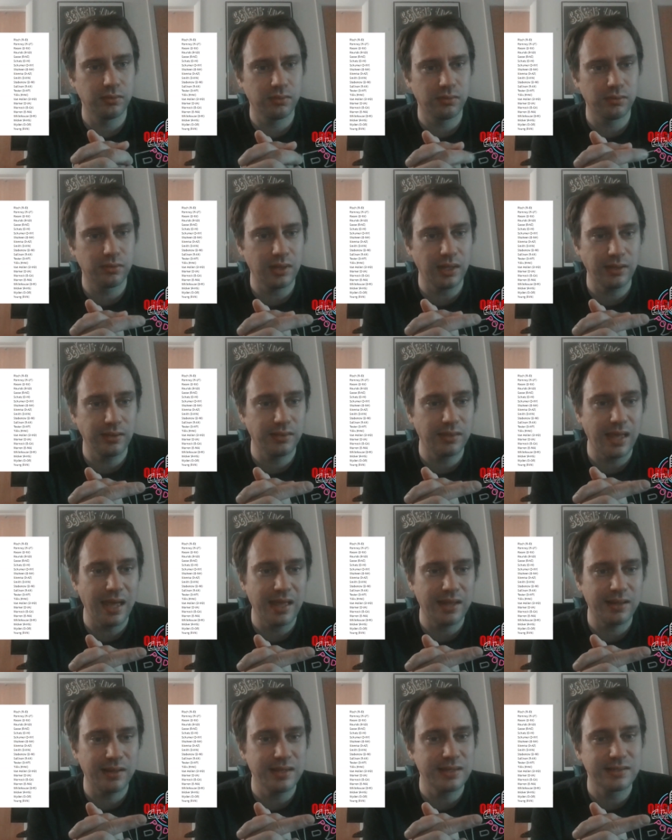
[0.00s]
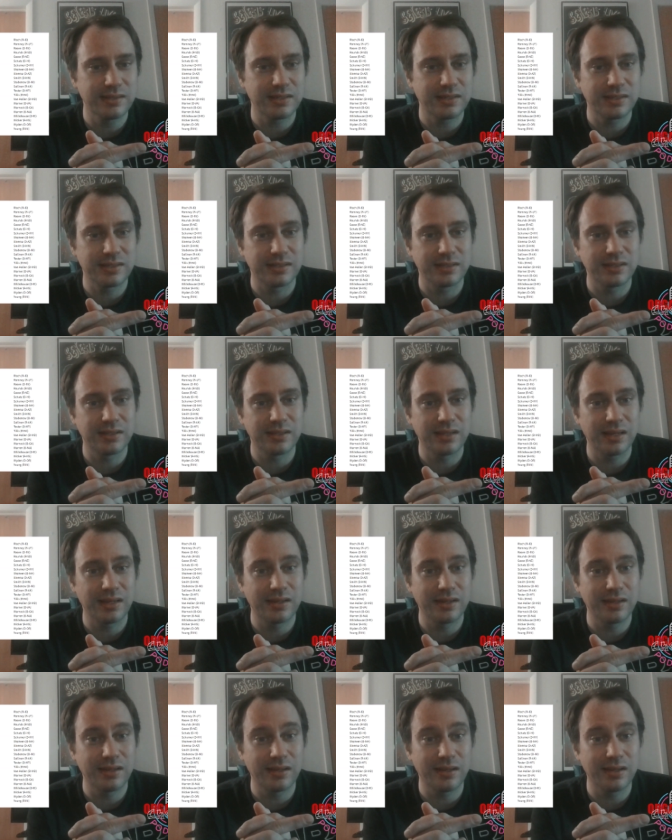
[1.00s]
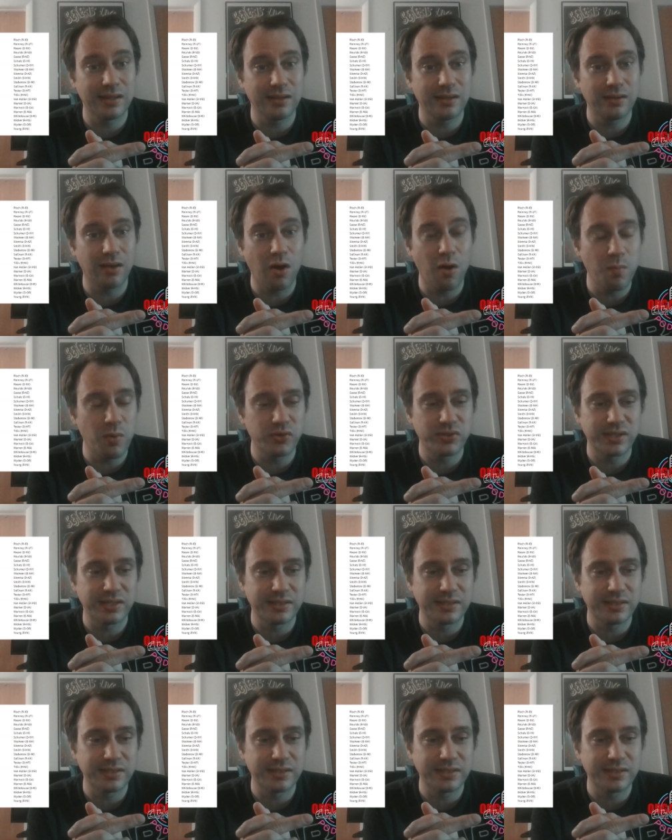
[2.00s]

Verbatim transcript: that that list is almost